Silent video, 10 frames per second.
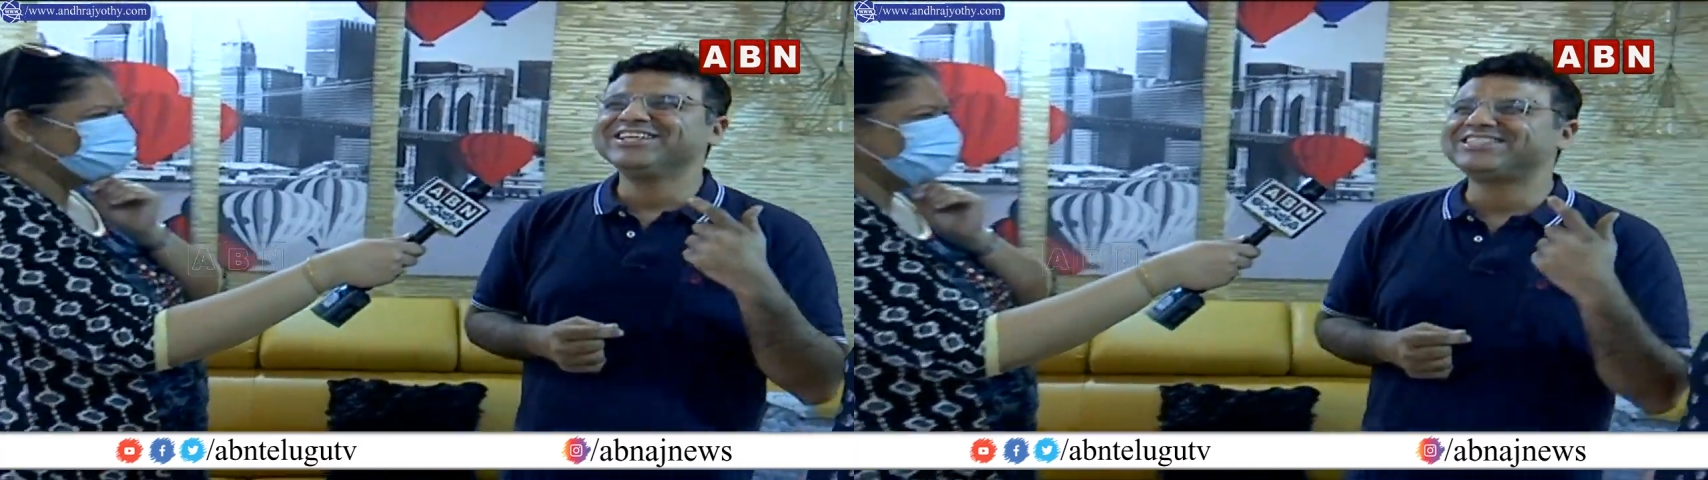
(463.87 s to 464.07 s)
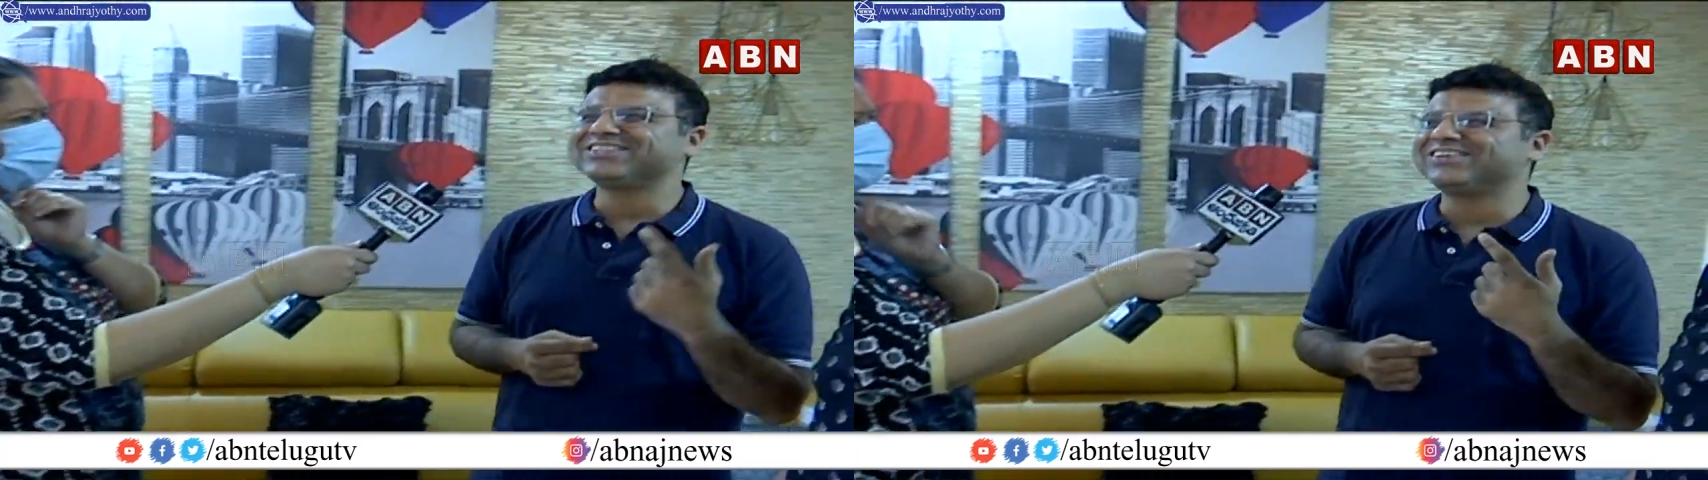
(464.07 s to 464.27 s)

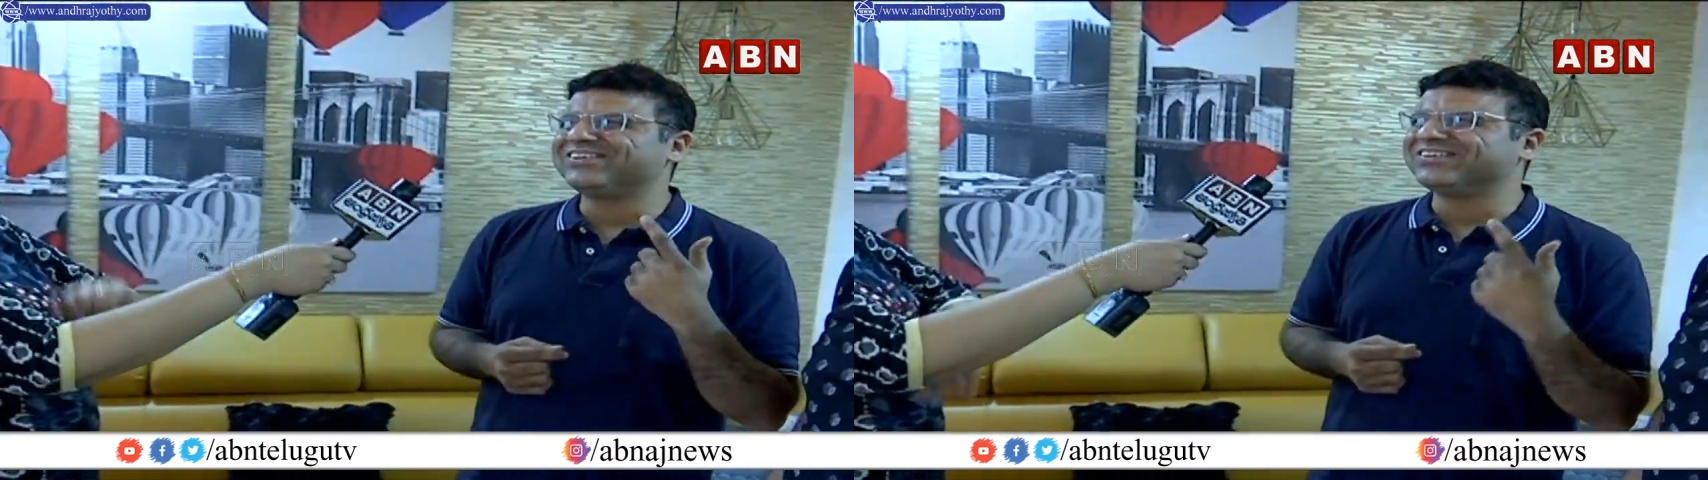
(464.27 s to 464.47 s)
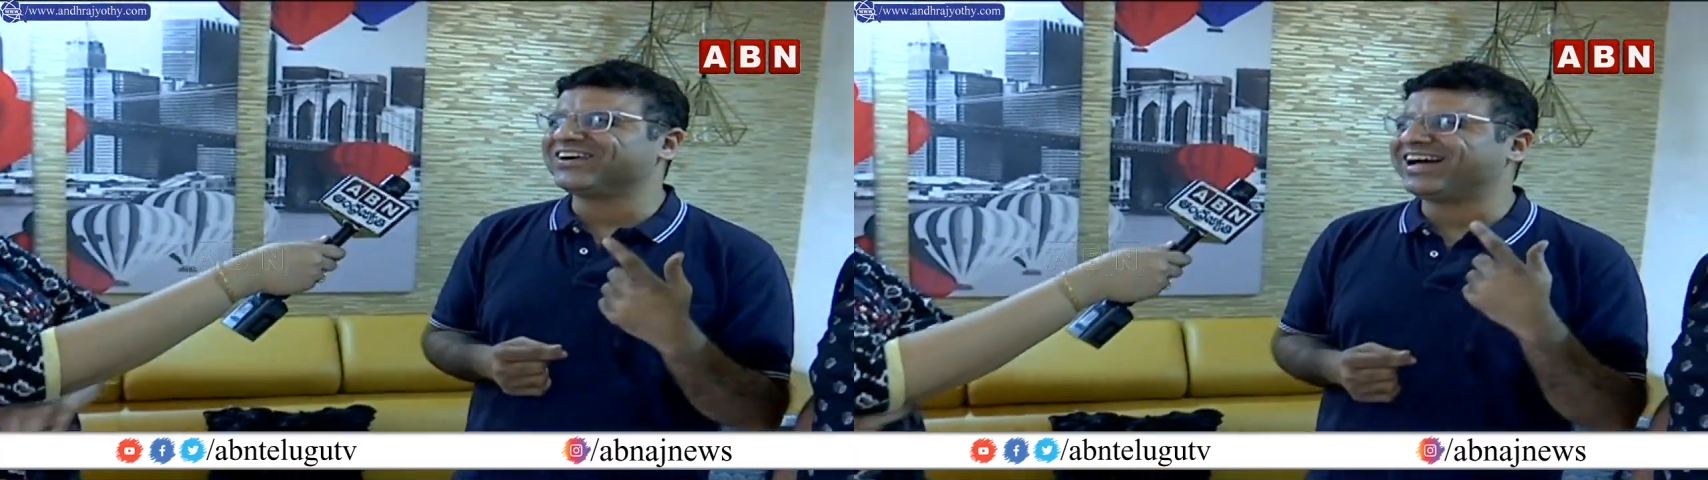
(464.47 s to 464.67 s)

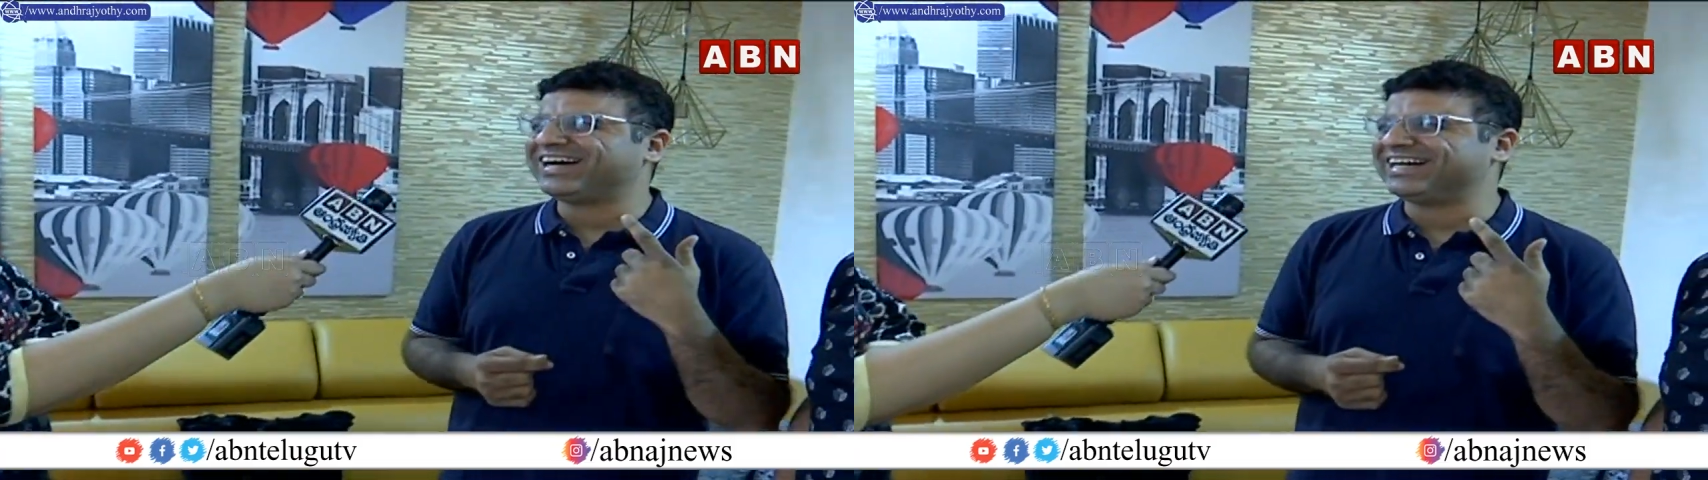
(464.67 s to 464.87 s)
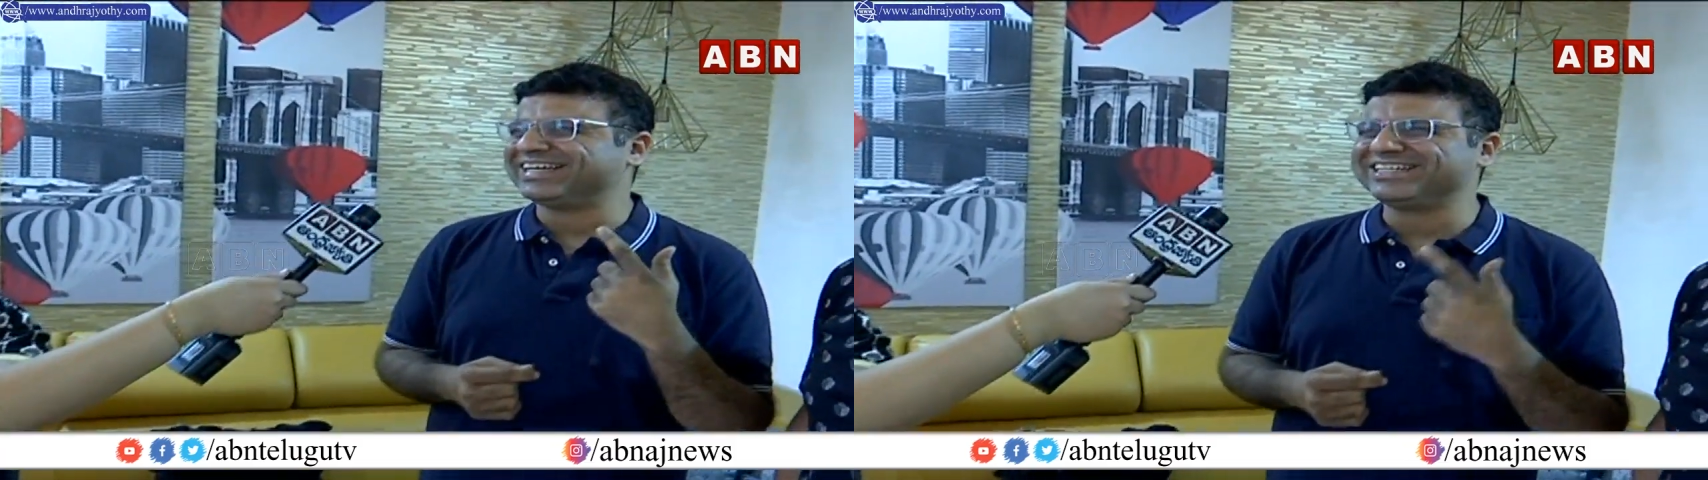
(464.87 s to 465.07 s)
So,
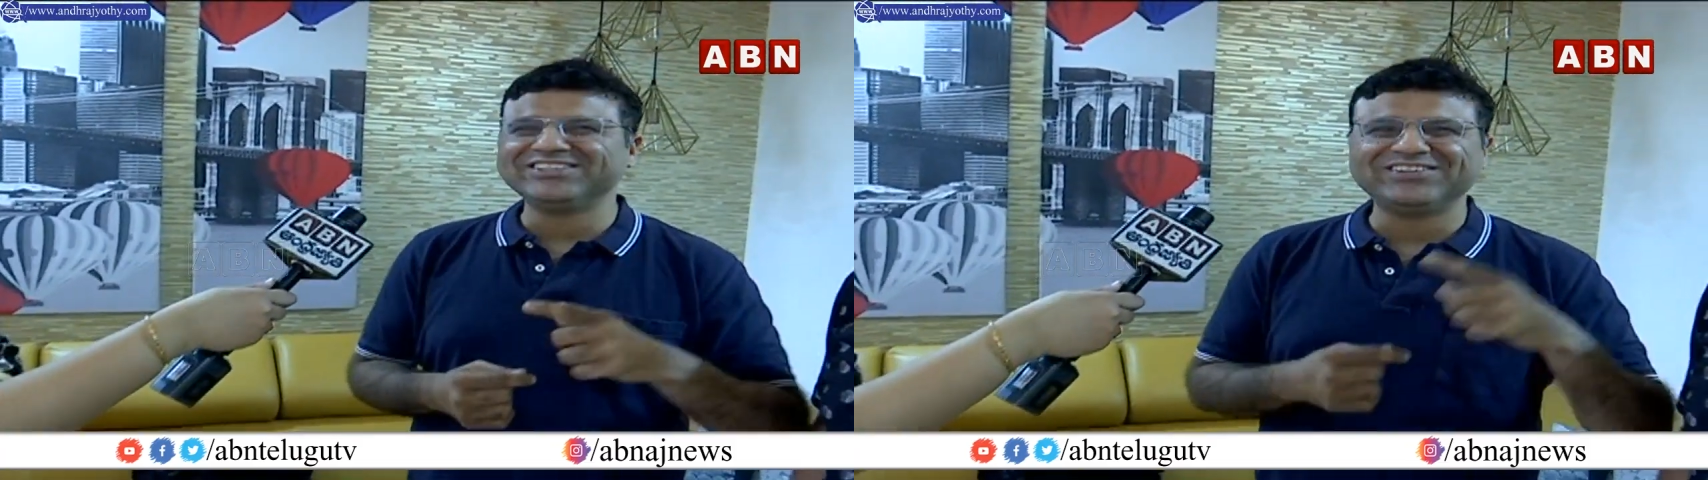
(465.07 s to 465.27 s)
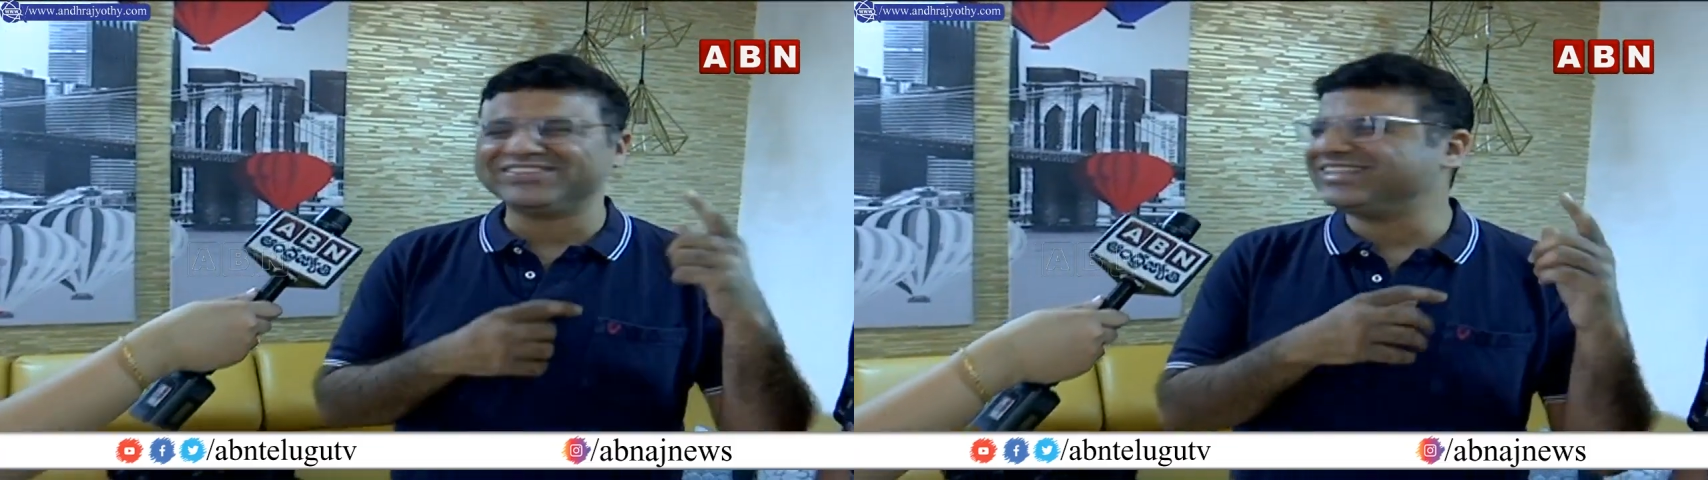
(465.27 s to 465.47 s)
uh,
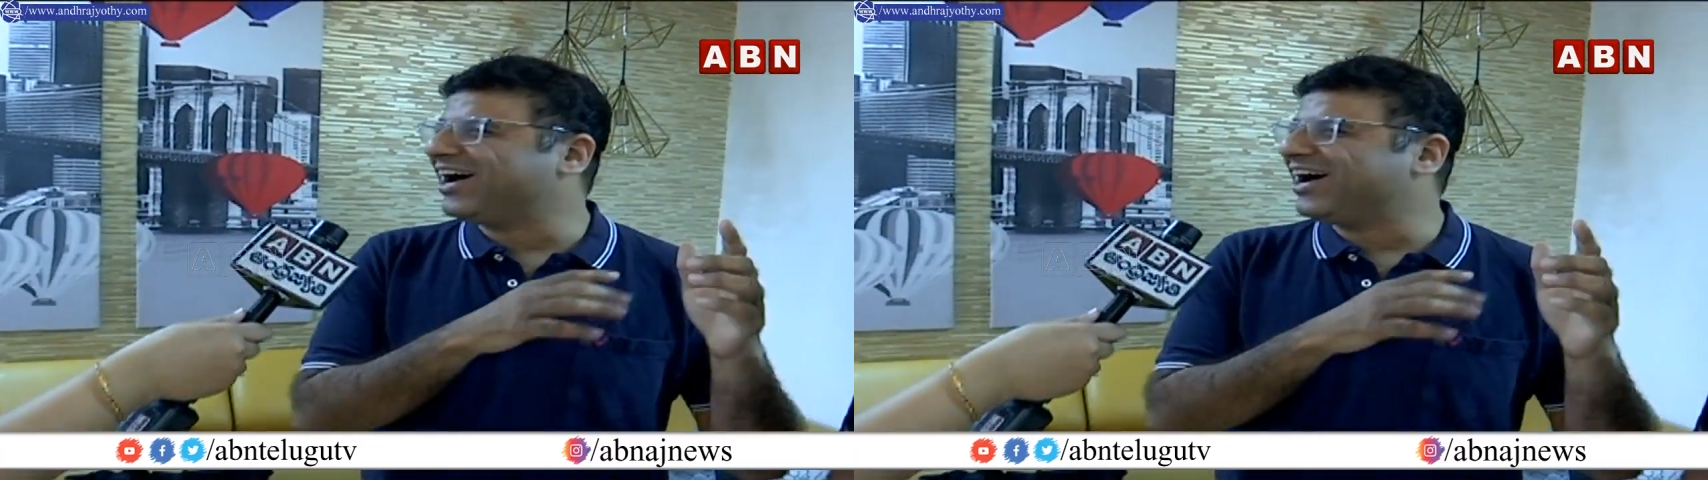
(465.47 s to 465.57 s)
no,